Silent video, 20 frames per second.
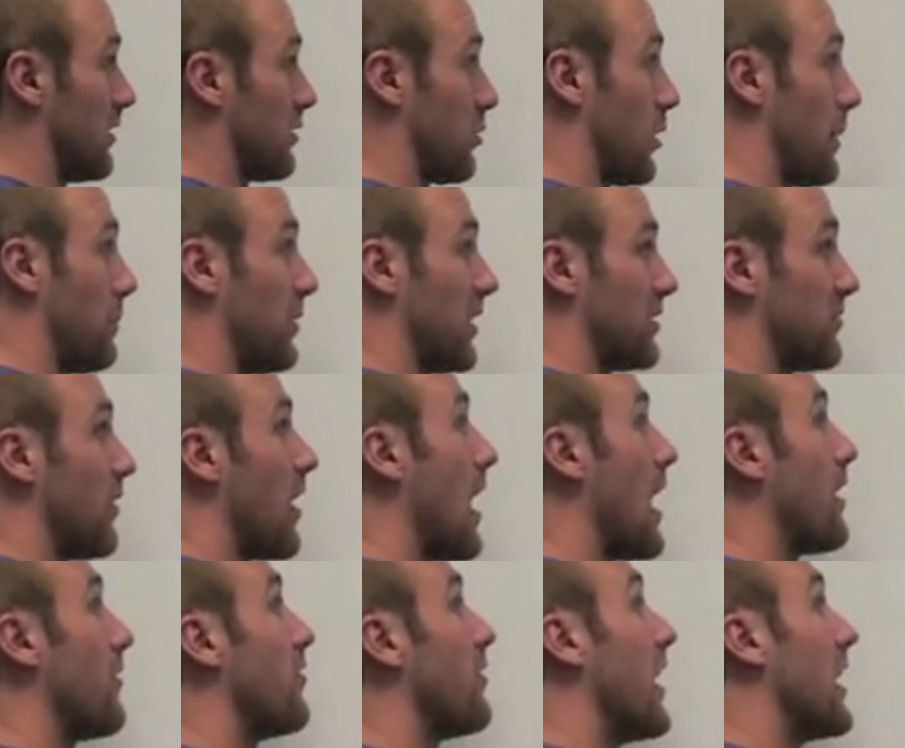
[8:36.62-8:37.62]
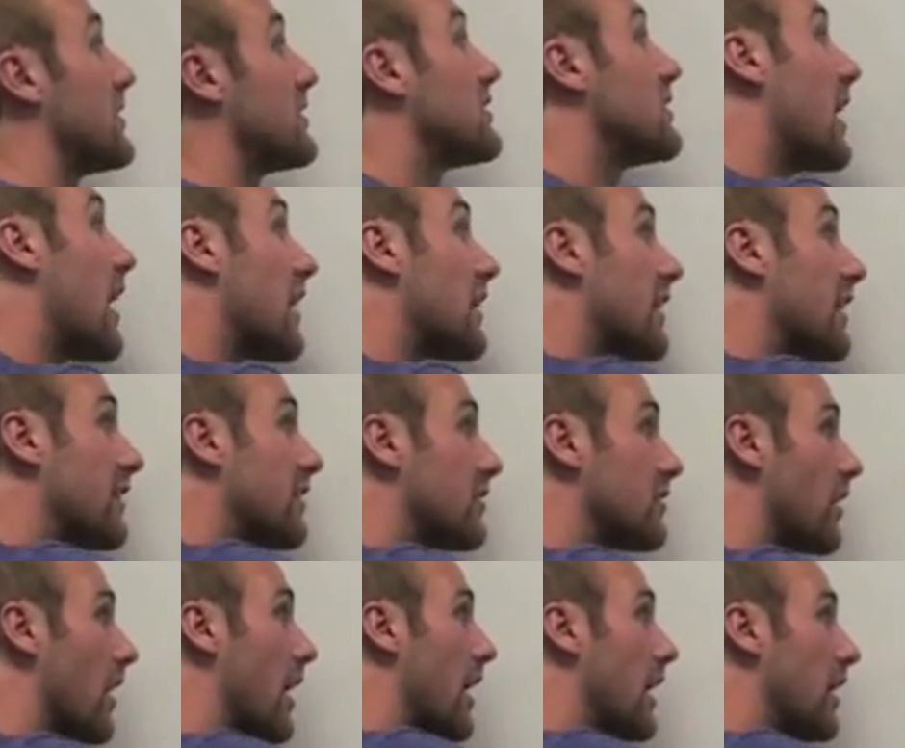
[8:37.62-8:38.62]
3 plus 5, that side length
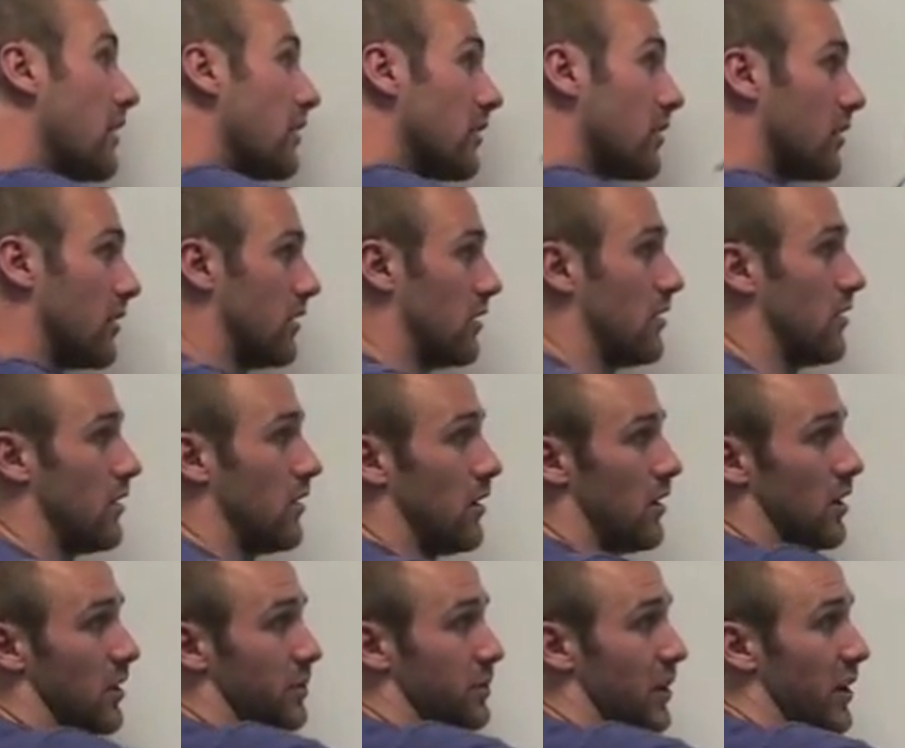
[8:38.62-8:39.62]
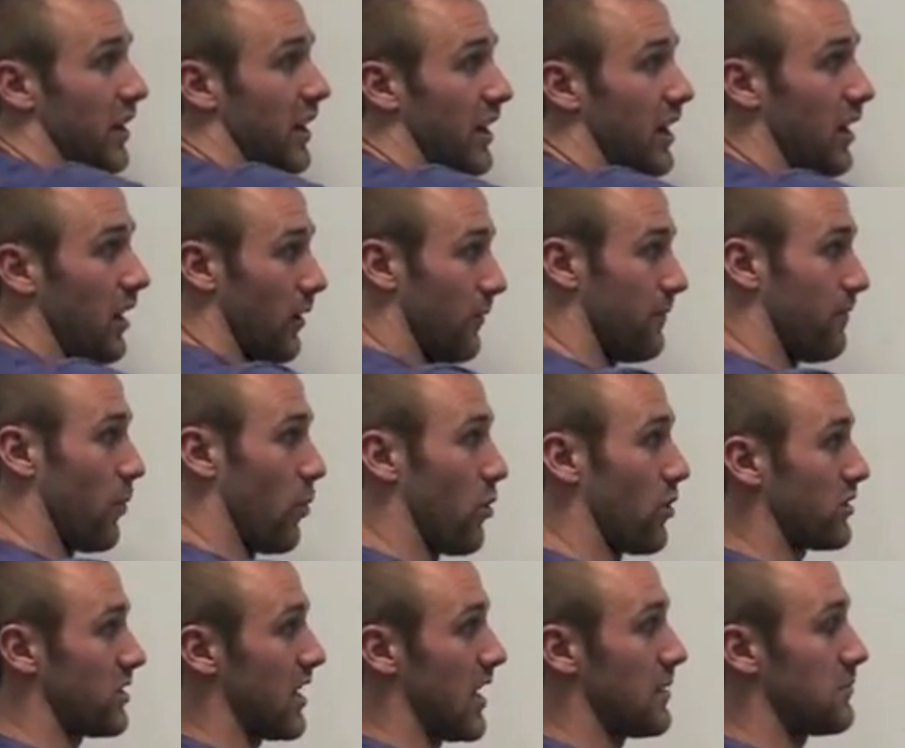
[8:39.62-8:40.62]
is 8. Plug it in here.
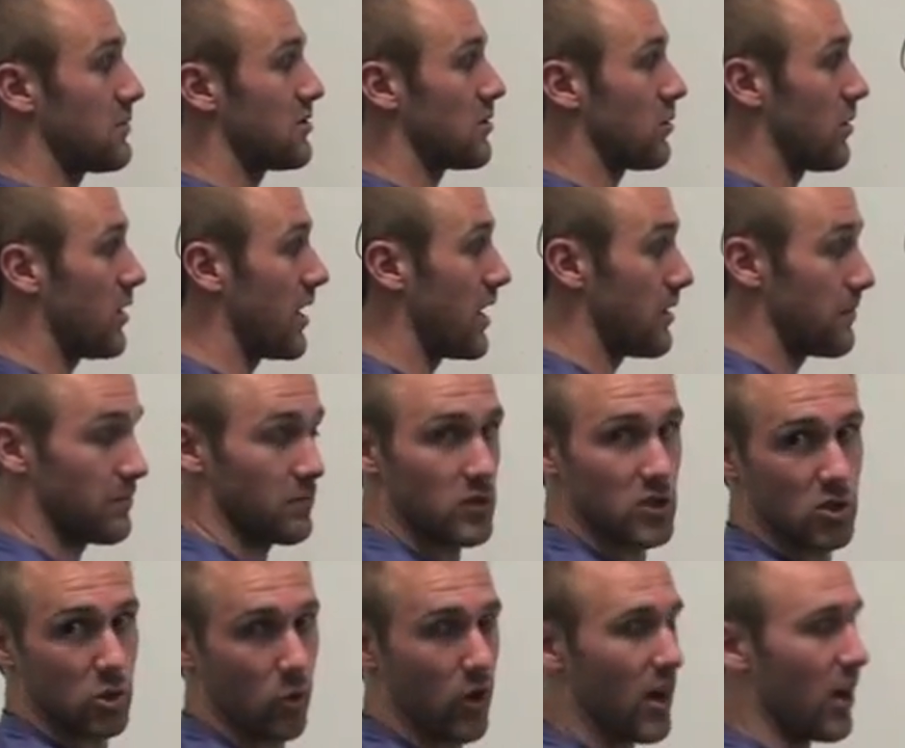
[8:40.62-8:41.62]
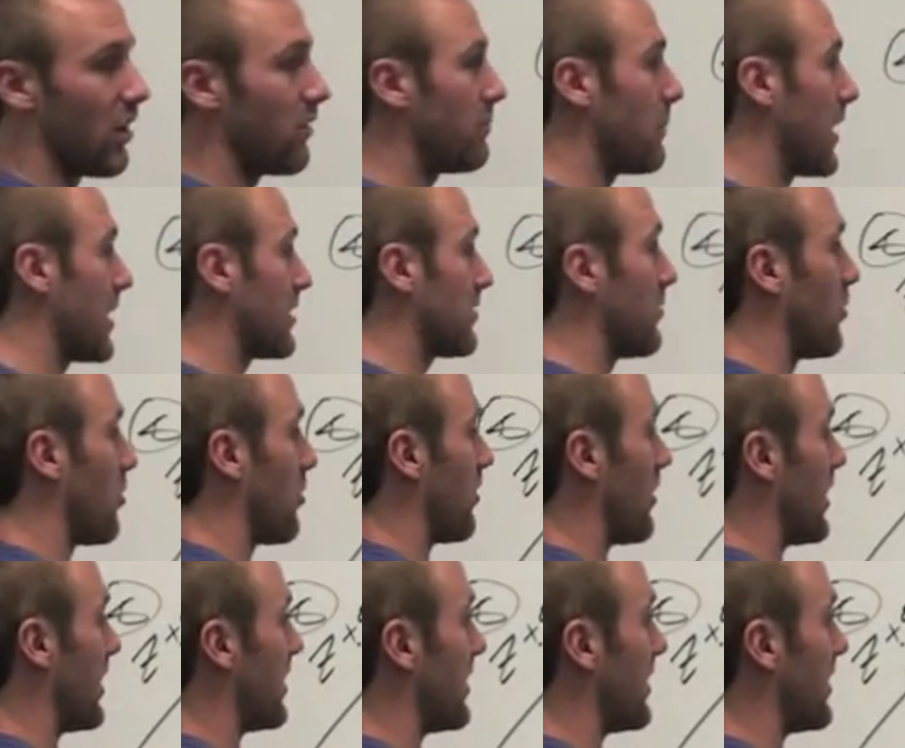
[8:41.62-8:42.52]
4 times 3 is 12, minus 4